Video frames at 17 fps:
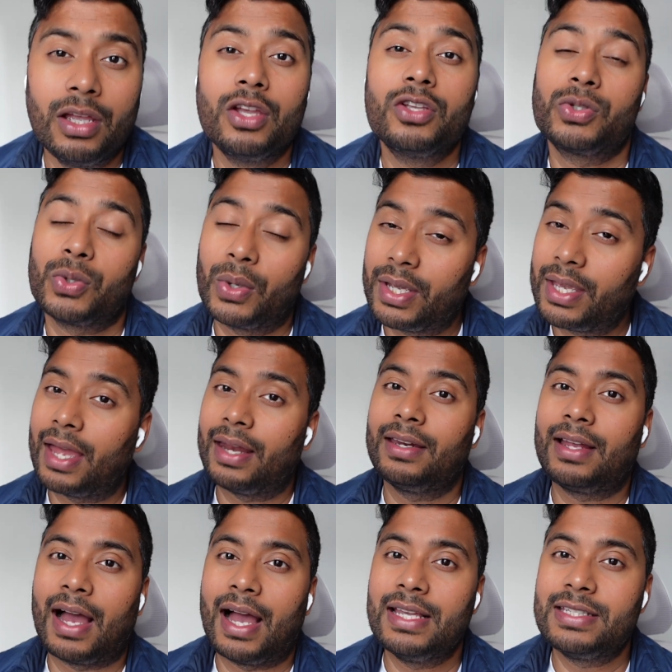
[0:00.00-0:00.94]
So again,
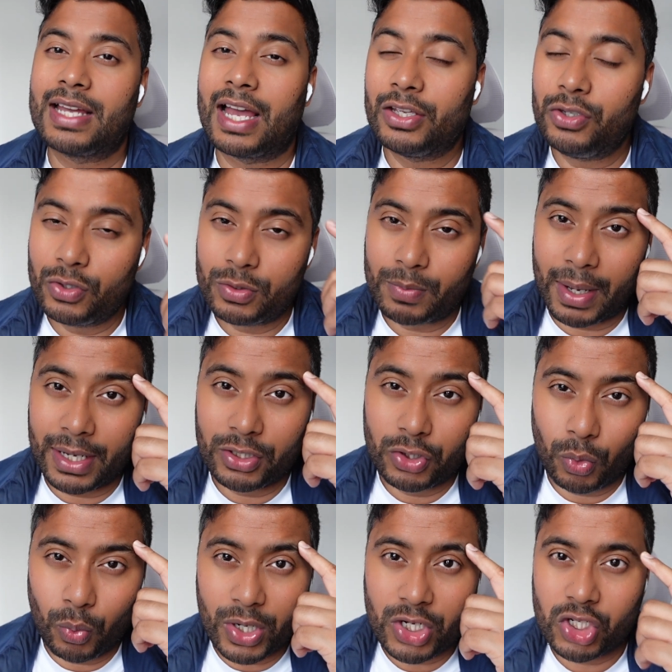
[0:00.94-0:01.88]
guys, I used my
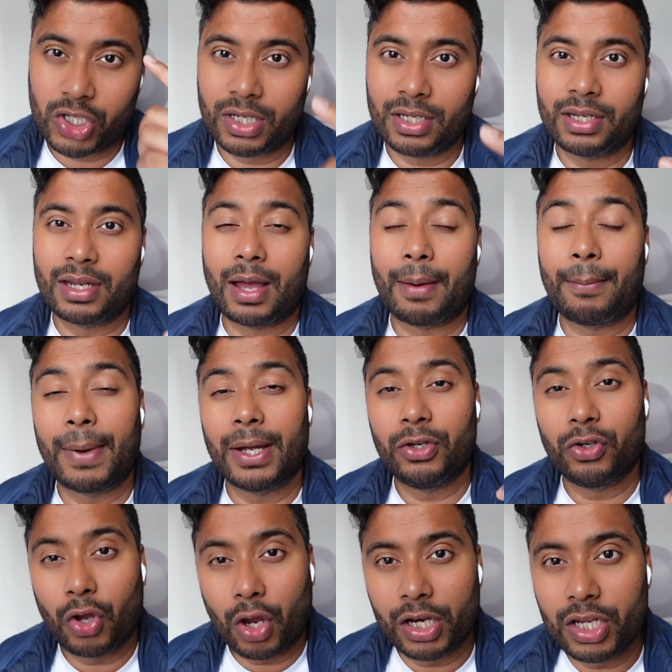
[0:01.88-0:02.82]
intuition and my
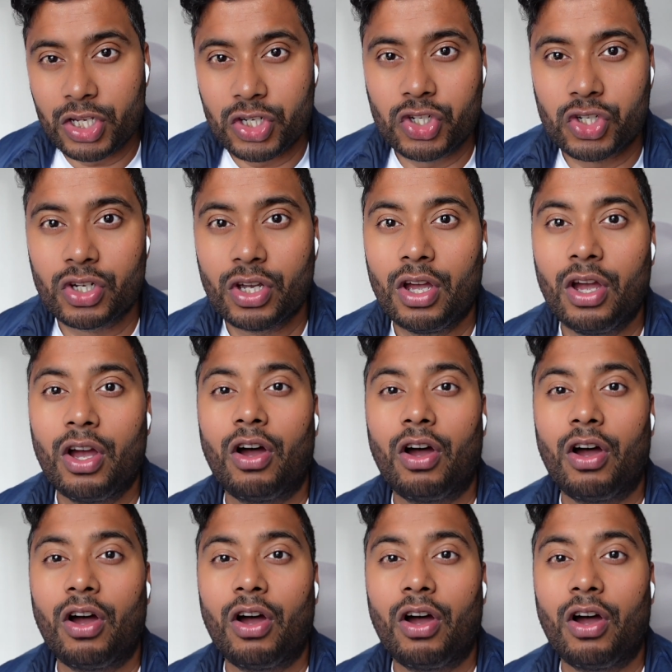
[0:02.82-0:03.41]
knowledge